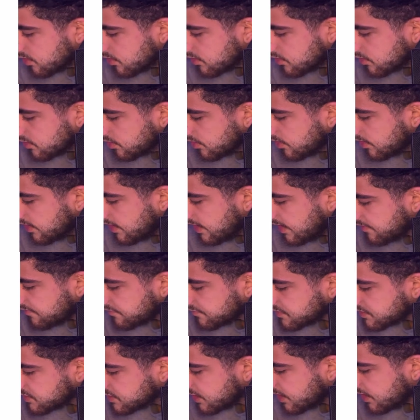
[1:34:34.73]
The
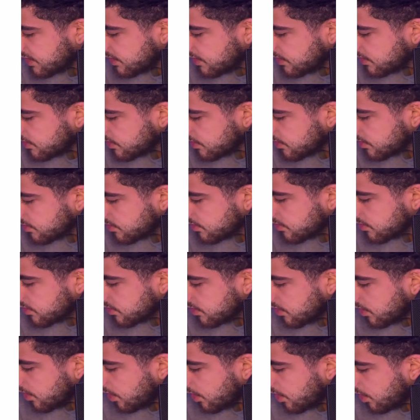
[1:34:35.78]
left chain
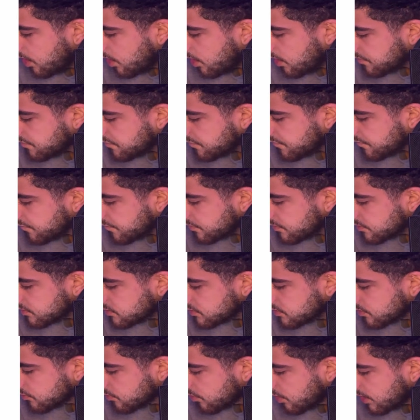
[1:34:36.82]
of
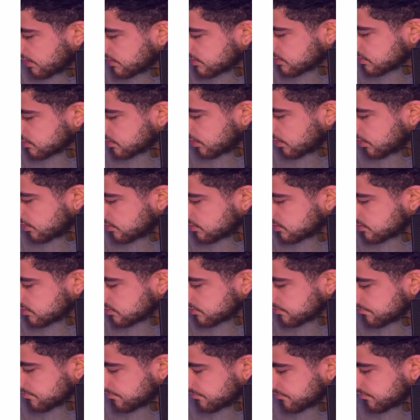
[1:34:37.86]
the right child.
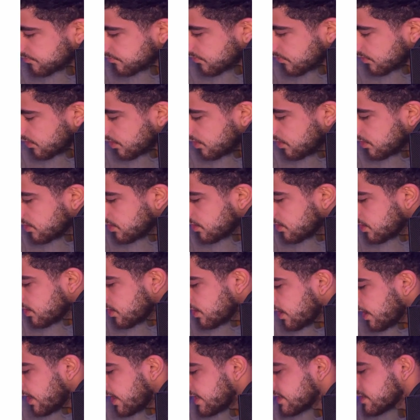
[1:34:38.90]

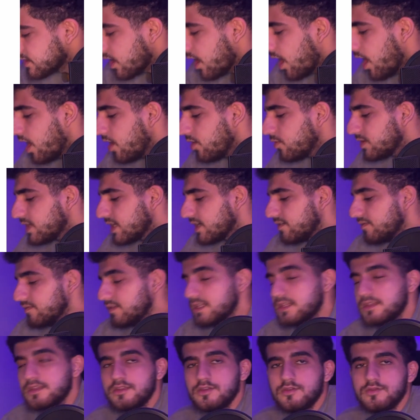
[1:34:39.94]
And how can we
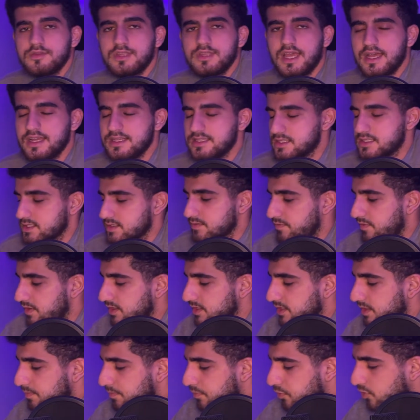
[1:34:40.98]
do that? Well,
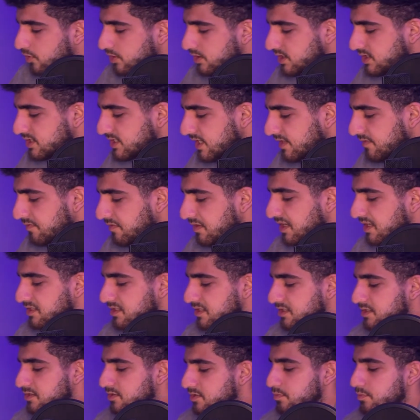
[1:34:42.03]
the point is that we can
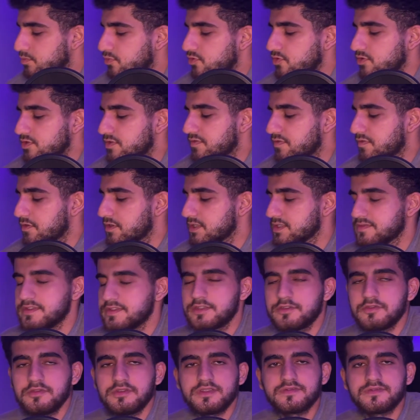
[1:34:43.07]
just do brute force. We
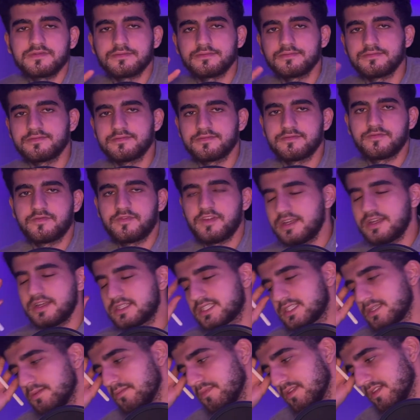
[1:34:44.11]
do it very
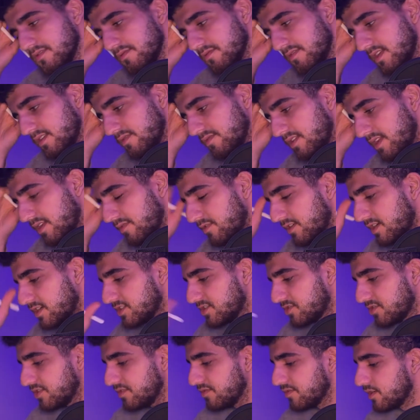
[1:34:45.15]
simply, in a very
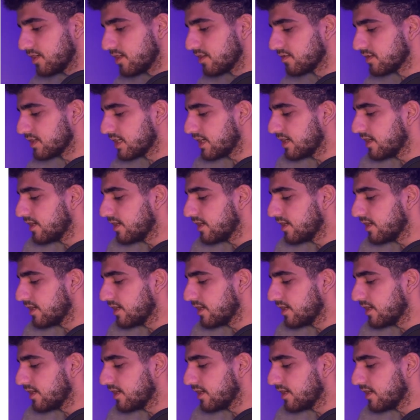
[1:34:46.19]
trivial way.